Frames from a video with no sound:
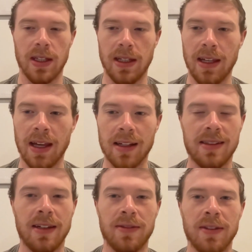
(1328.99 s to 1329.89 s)
Yeah, it's
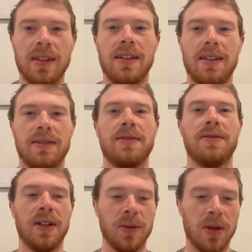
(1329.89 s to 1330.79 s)
definitely
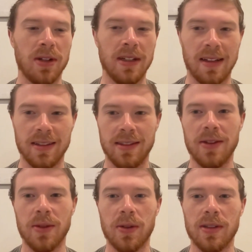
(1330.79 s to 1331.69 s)
very well connected to
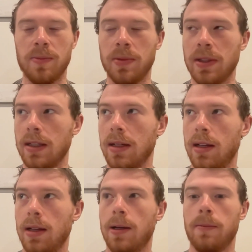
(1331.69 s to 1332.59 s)
yours, but
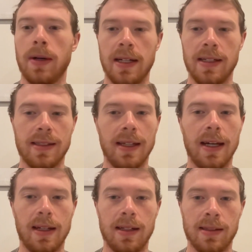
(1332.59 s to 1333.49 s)
mine is
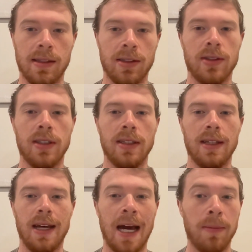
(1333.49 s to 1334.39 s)
that essentially
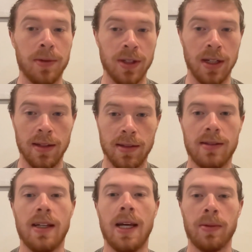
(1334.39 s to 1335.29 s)

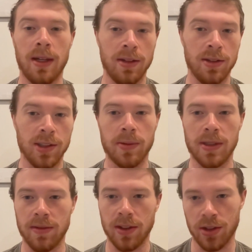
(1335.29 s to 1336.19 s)
AppChains,
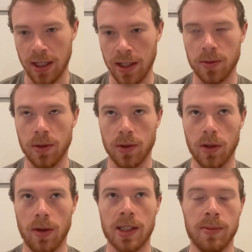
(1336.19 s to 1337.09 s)
application-specific chains, will grow
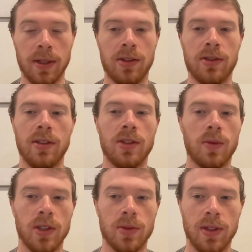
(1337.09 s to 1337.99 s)
exponentially in
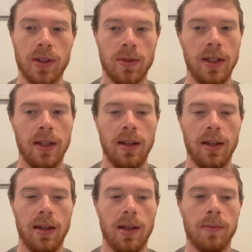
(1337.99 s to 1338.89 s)
2023,
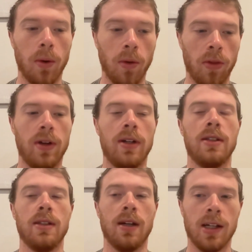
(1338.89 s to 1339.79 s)
both
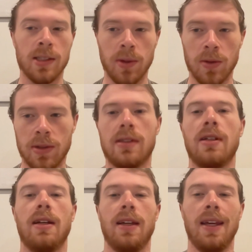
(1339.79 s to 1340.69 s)
on Cosmos
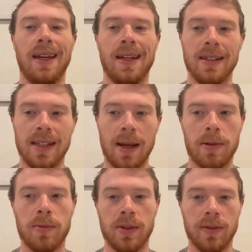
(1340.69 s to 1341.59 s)
and as
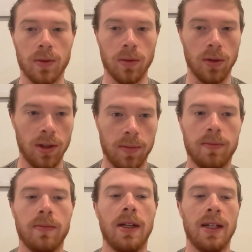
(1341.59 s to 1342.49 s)
app-specific rollup
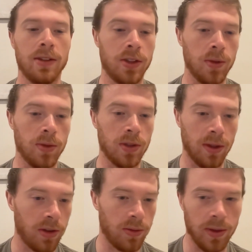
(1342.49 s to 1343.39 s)
L2s or
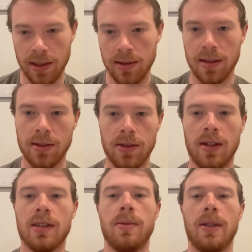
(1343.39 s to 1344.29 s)
L3s, as you
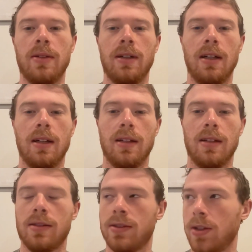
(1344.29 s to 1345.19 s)
talked about.
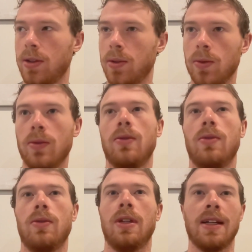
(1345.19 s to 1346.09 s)
So,
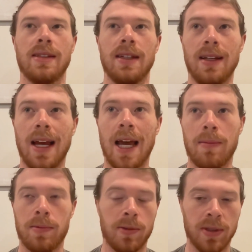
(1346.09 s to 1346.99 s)
like I said,
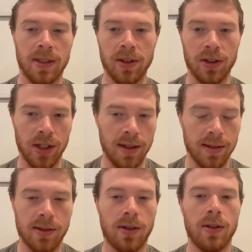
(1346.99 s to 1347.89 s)
app-specific chains that
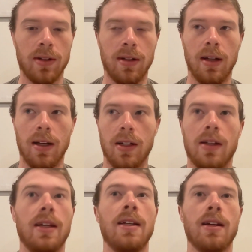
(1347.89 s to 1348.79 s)
started
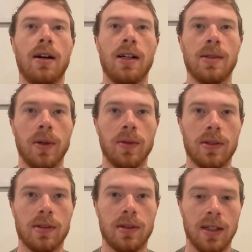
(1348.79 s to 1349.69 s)
in
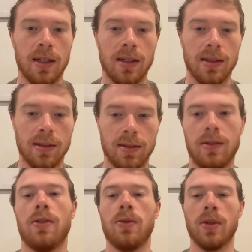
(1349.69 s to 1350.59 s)
Cosmos. Through
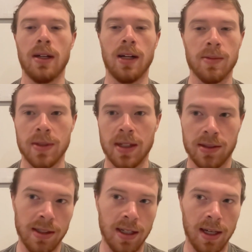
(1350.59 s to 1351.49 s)
the Cosmos
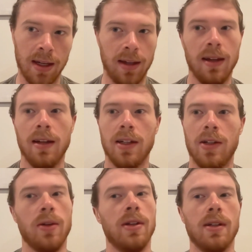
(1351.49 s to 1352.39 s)
SDK,
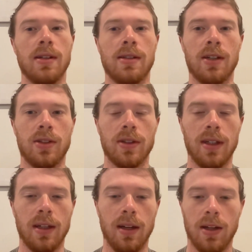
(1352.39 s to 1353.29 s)
you could
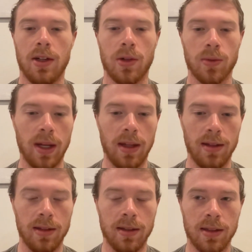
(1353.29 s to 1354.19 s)
essentially create
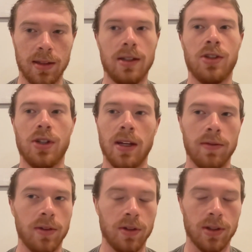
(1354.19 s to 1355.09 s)
a chain
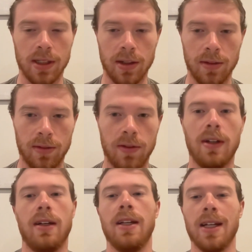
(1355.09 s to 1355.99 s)
for yourself,
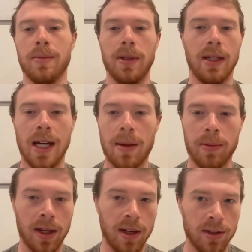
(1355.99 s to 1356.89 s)
and it can be
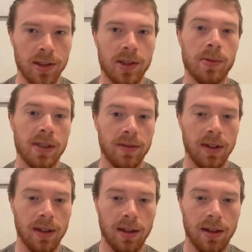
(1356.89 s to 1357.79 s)

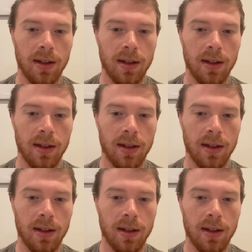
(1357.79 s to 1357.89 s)
application-specific.